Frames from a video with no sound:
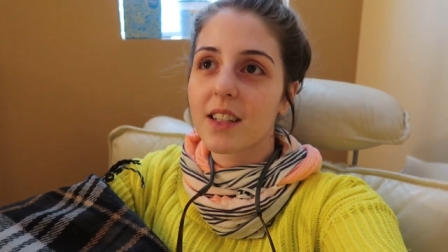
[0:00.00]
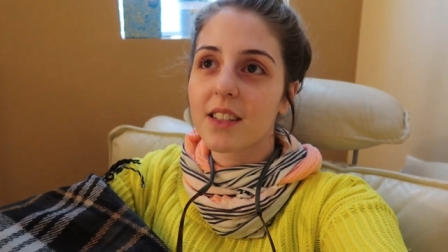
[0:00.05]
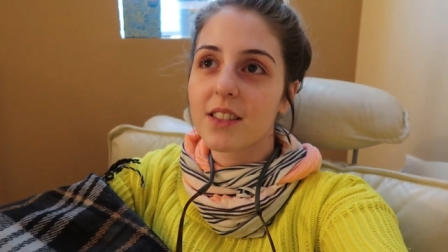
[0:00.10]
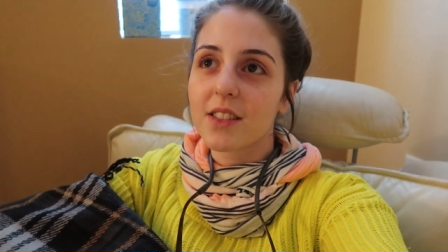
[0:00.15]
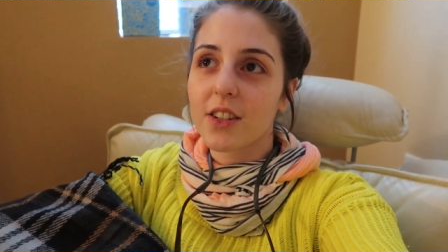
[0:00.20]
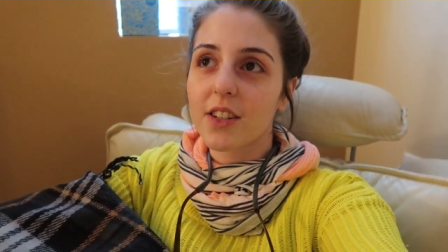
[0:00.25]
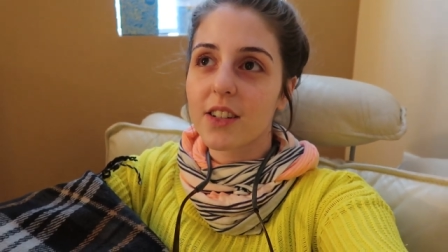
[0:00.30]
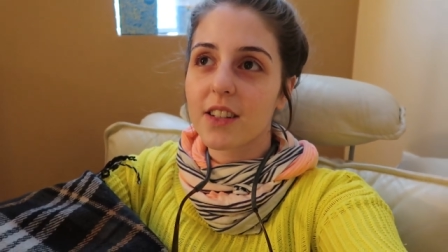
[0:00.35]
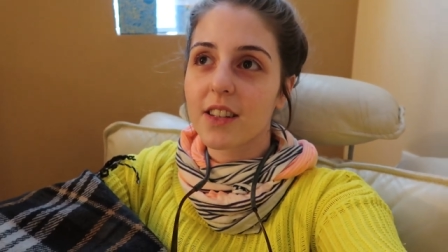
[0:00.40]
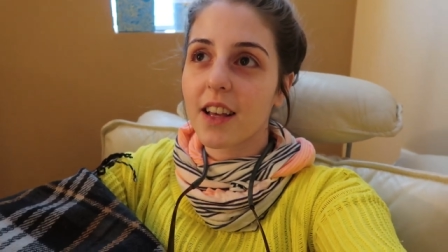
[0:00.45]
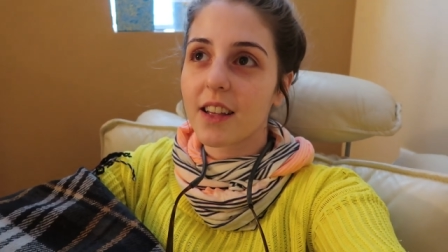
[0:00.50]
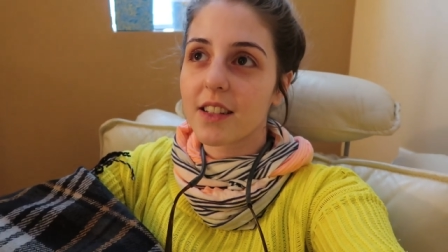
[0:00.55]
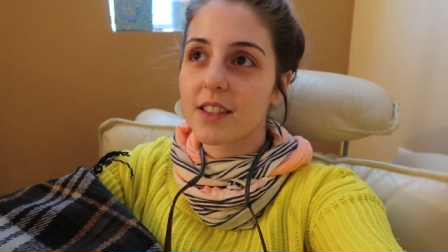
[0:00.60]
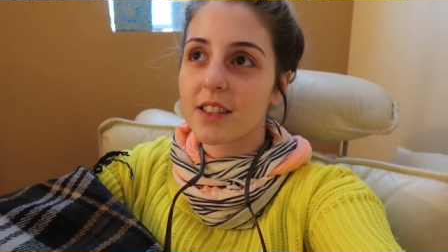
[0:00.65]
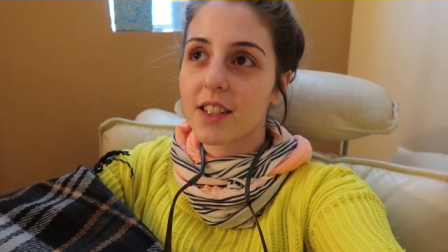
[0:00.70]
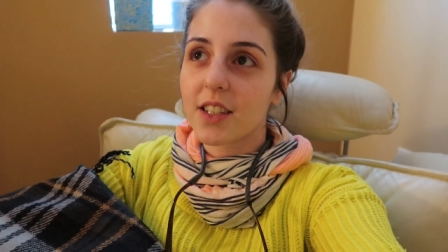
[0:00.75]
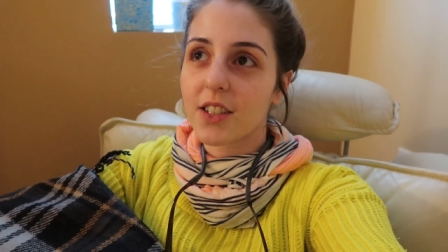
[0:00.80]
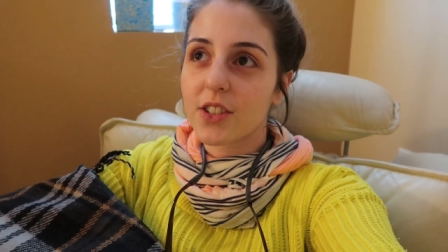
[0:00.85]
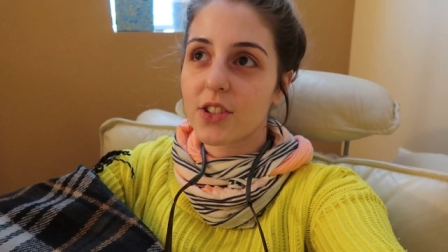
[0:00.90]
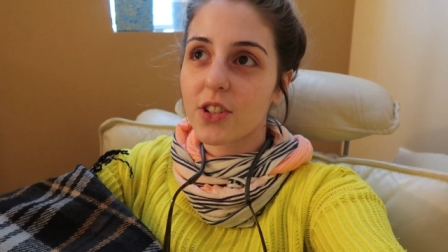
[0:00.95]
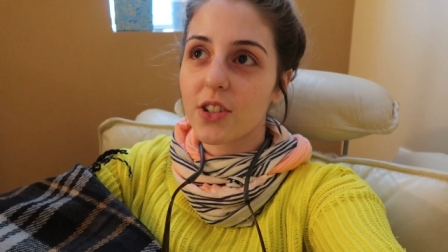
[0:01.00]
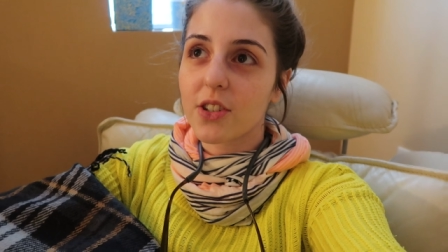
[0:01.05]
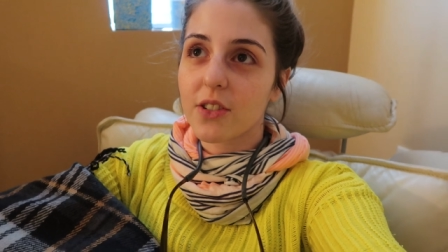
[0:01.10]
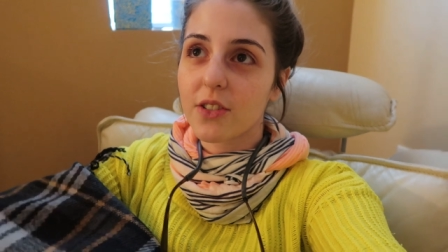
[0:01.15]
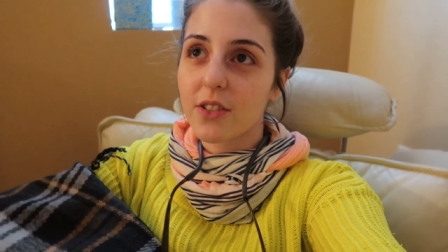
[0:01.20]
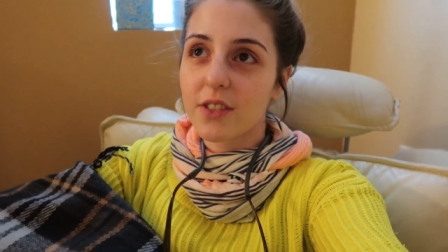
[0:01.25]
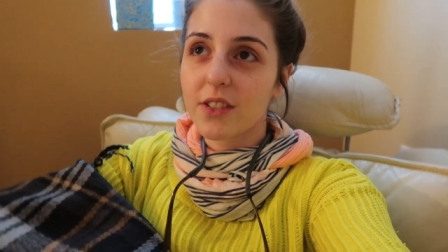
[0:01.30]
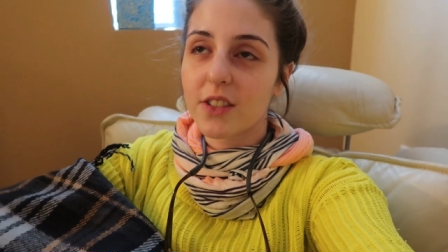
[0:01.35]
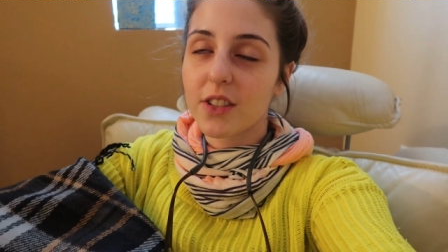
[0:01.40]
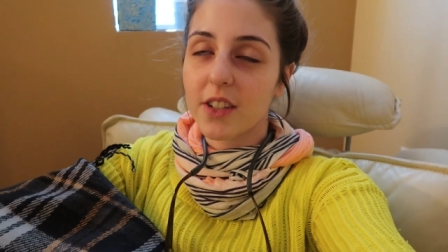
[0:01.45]
I started that inside
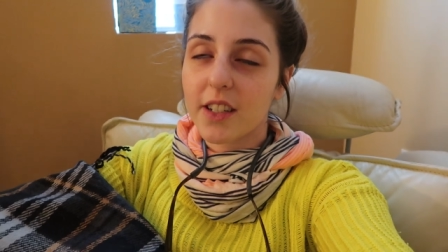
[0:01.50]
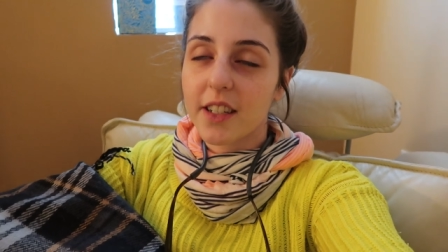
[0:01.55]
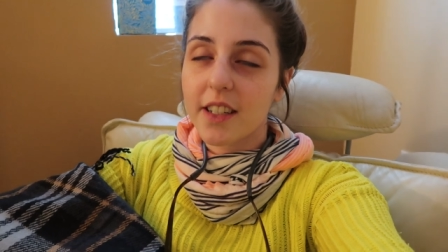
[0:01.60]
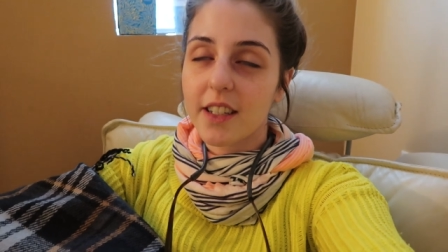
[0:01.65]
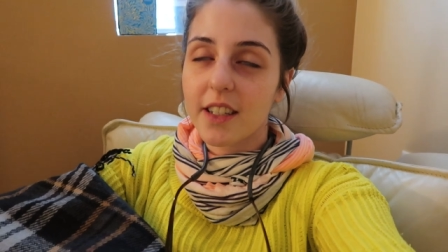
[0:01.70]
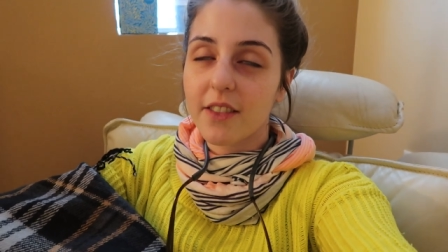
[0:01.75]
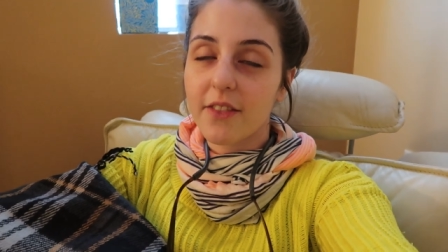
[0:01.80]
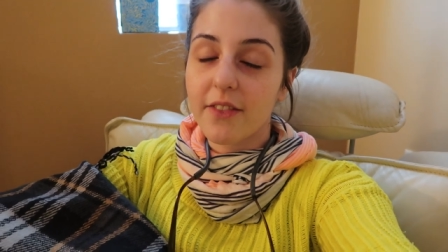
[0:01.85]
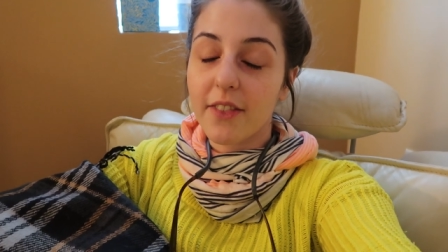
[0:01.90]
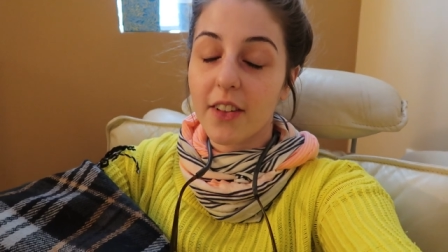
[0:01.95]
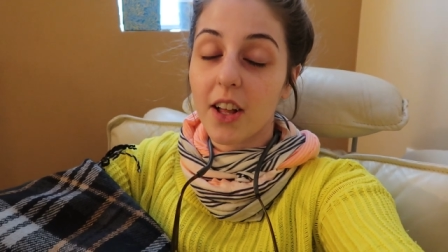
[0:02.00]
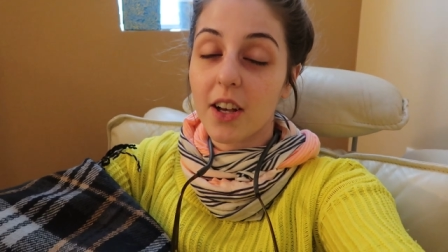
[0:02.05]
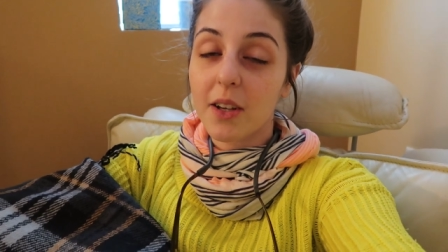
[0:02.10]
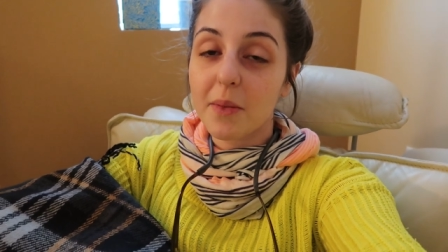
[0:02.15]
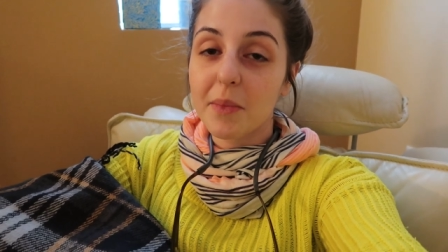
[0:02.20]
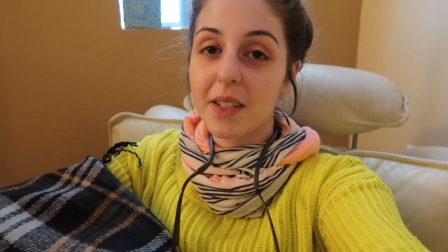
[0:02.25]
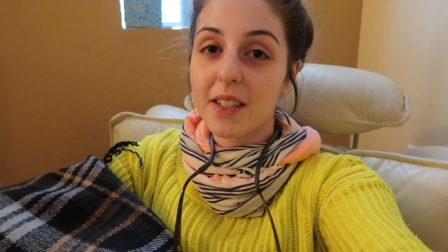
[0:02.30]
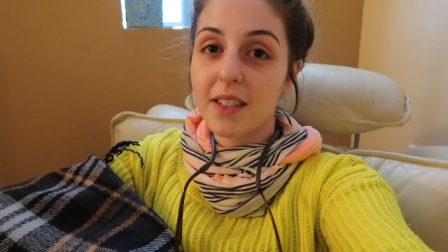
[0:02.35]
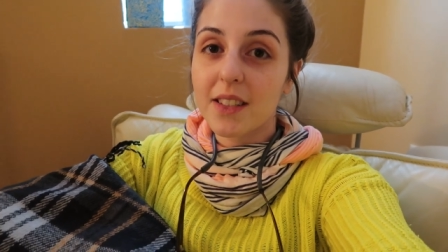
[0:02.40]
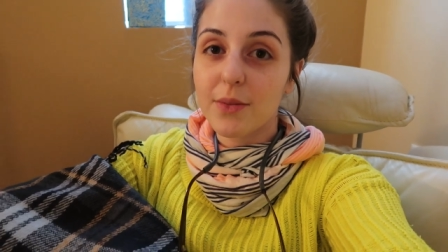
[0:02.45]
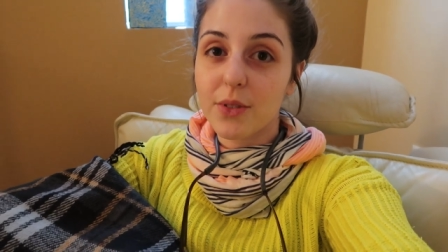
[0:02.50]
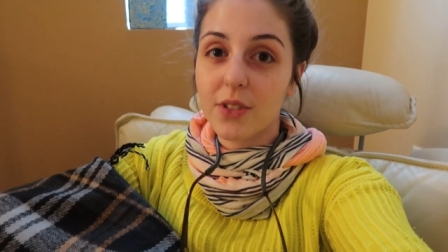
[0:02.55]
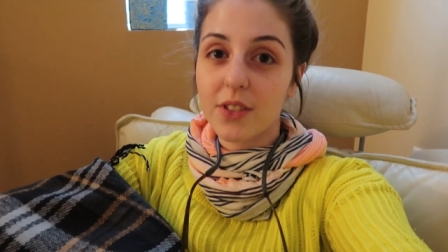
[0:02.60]
joke during Vlogmas.